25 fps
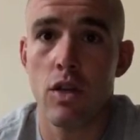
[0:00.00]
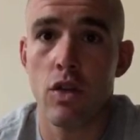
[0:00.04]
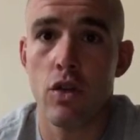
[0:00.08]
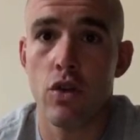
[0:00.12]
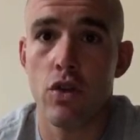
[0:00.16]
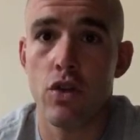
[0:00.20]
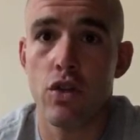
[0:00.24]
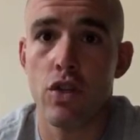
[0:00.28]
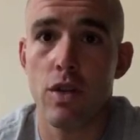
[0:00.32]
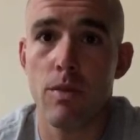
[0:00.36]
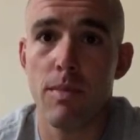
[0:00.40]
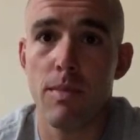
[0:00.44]

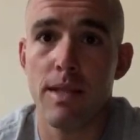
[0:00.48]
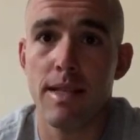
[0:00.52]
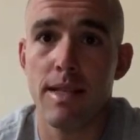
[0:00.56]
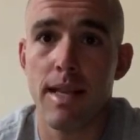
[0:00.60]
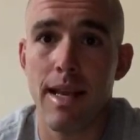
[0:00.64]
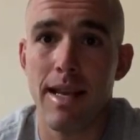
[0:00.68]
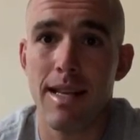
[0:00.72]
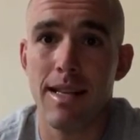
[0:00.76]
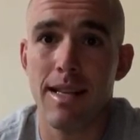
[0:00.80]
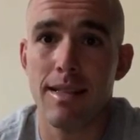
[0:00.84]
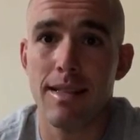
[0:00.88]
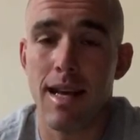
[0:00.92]
you should be
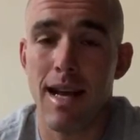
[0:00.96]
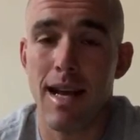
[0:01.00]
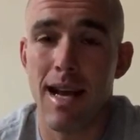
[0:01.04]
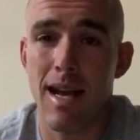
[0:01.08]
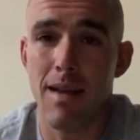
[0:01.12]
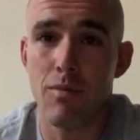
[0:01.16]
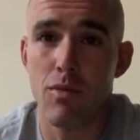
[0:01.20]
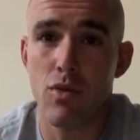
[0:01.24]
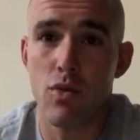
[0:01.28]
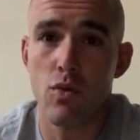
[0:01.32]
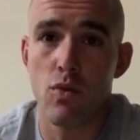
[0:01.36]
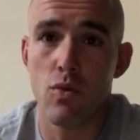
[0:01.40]
taking
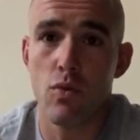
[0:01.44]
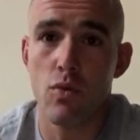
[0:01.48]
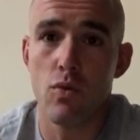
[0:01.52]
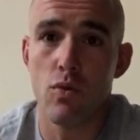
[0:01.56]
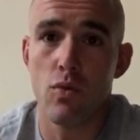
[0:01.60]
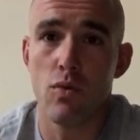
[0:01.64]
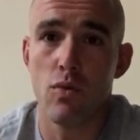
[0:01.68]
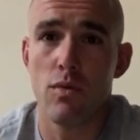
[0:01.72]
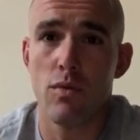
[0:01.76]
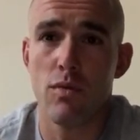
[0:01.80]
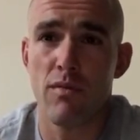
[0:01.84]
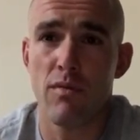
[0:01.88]
time
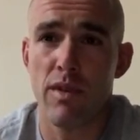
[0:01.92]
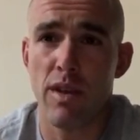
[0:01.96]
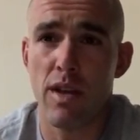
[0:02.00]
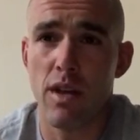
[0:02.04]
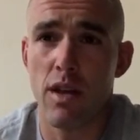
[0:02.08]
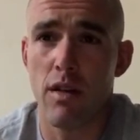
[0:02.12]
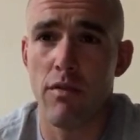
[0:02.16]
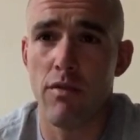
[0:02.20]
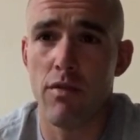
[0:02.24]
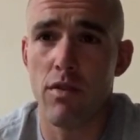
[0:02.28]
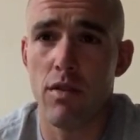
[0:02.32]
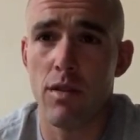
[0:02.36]
to
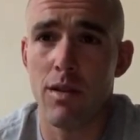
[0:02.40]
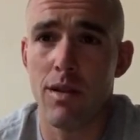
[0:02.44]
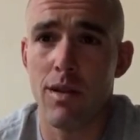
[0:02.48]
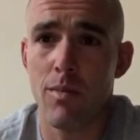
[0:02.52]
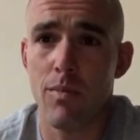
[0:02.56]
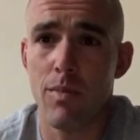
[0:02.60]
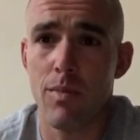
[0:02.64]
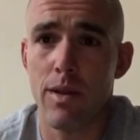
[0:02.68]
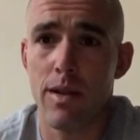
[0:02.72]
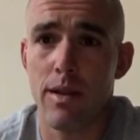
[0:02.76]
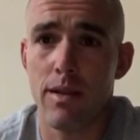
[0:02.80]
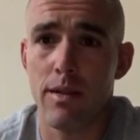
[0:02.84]
recover a little
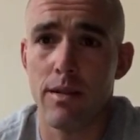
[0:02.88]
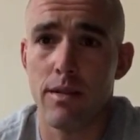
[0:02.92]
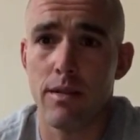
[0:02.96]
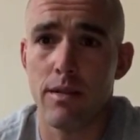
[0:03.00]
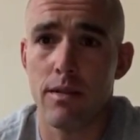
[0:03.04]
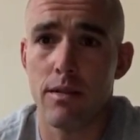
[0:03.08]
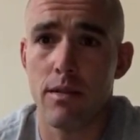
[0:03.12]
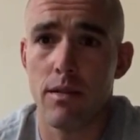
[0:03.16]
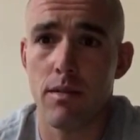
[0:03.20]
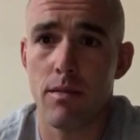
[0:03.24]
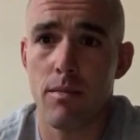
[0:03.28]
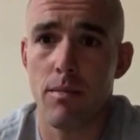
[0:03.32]
bit
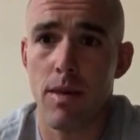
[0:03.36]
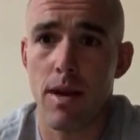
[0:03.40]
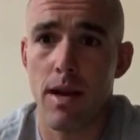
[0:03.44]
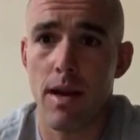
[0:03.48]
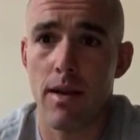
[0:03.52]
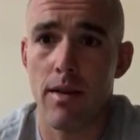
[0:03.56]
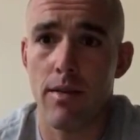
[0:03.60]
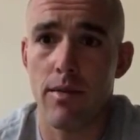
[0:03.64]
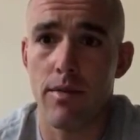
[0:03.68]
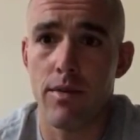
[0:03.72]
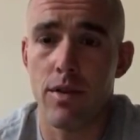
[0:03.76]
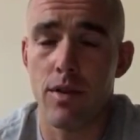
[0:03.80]

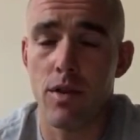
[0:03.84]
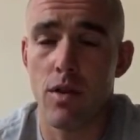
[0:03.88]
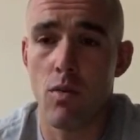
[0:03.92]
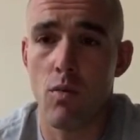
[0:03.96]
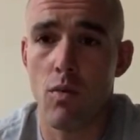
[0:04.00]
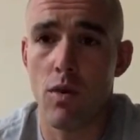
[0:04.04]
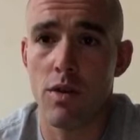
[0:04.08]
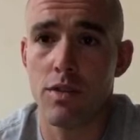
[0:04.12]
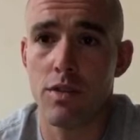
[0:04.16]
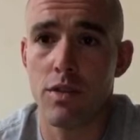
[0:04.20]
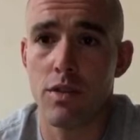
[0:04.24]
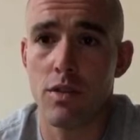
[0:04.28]
about you know
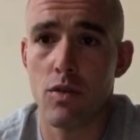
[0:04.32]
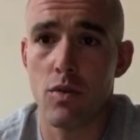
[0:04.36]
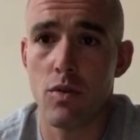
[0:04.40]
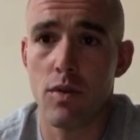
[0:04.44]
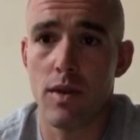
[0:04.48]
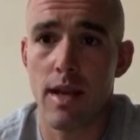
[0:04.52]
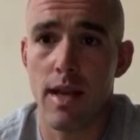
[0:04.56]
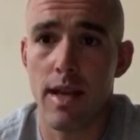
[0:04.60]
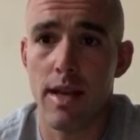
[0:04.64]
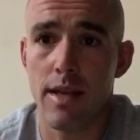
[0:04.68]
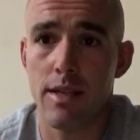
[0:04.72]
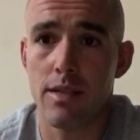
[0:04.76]
one to two
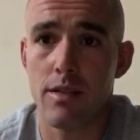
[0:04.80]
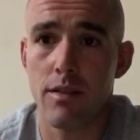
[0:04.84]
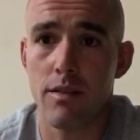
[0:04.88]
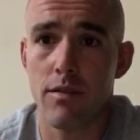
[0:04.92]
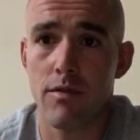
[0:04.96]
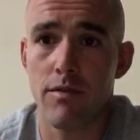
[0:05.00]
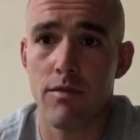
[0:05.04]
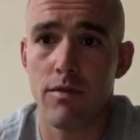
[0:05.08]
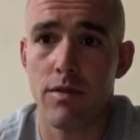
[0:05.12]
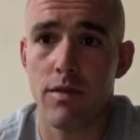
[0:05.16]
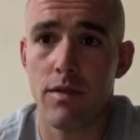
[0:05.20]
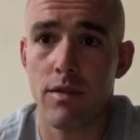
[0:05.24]
days
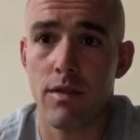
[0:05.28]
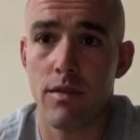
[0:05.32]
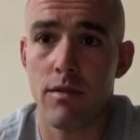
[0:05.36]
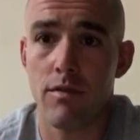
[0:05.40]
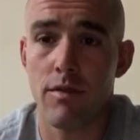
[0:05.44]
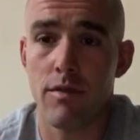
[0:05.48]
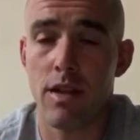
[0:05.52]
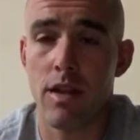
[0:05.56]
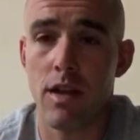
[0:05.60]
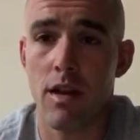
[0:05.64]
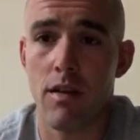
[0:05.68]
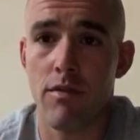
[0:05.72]
of
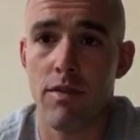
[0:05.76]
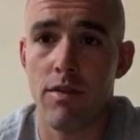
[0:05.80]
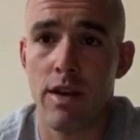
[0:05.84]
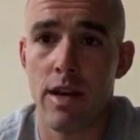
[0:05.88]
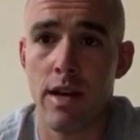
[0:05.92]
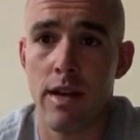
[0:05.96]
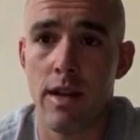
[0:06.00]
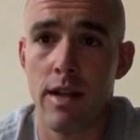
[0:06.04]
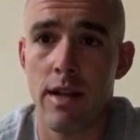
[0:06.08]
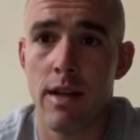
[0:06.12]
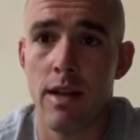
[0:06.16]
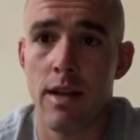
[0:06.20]

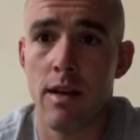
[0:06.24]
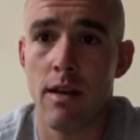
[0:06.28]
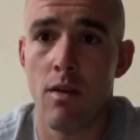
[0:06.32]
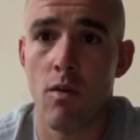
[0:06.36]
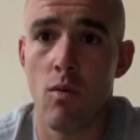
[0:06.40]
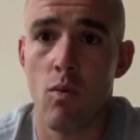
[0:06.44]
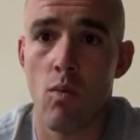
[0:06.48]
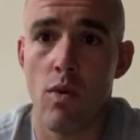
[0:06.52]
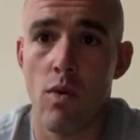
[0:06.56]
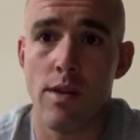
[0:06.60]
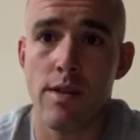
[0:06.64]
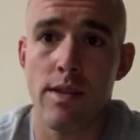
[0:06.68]
recovery
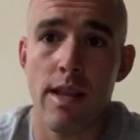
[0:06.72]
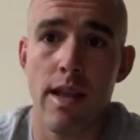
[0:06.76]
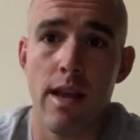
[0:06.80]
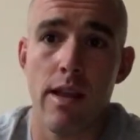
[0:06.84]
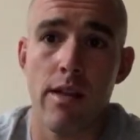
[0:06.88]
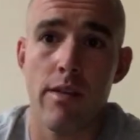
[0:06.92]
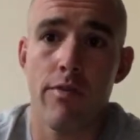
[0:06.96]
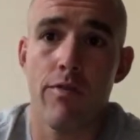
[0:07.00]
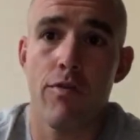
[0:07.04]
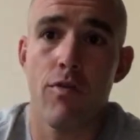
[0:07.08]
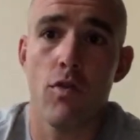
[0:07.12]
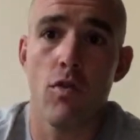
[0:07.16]
one
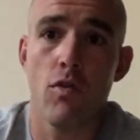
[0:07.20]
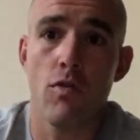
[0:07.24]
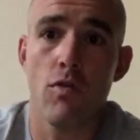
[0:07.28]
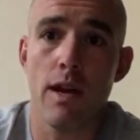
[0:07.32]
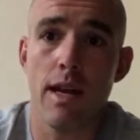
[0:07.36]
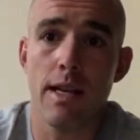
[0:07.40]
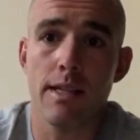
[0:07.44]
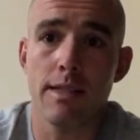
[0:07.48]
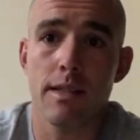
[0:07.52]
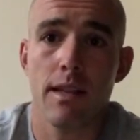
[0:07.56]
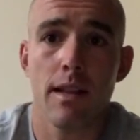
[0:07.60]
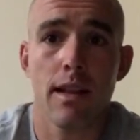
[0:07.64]
day of full
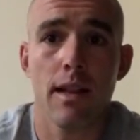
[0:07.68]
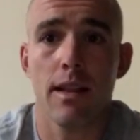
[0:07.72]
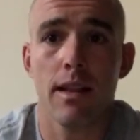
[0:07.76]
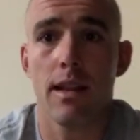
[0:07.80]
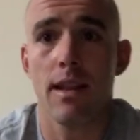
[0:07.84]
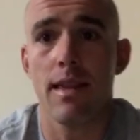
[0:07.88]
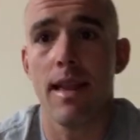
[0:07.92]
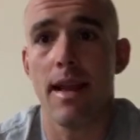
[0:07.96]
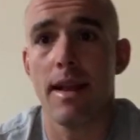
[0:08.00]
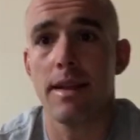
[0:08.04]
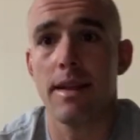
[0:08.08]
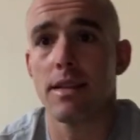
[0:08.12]
rest and then
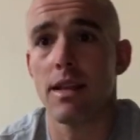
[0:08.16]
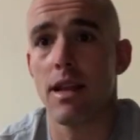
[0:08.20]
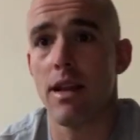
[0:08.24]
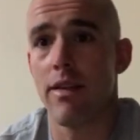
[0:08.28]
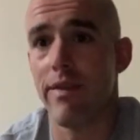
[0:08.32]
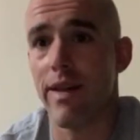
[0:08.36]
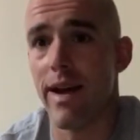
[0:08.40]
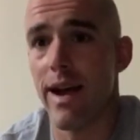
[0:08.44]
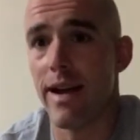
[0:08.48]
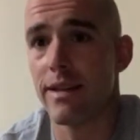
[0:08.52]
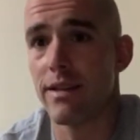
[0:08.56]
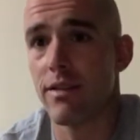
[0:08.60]
the next day
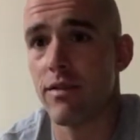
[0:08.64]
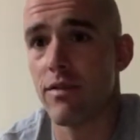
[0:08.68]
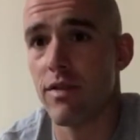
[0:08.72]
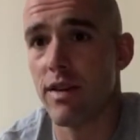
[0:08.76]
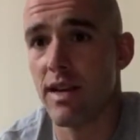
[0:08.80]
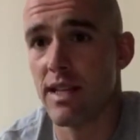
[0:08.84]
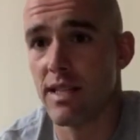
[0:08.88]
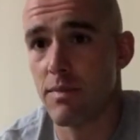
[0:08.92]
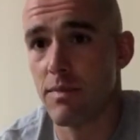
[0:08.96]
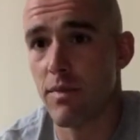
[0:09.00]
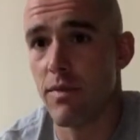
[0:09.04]
of active rest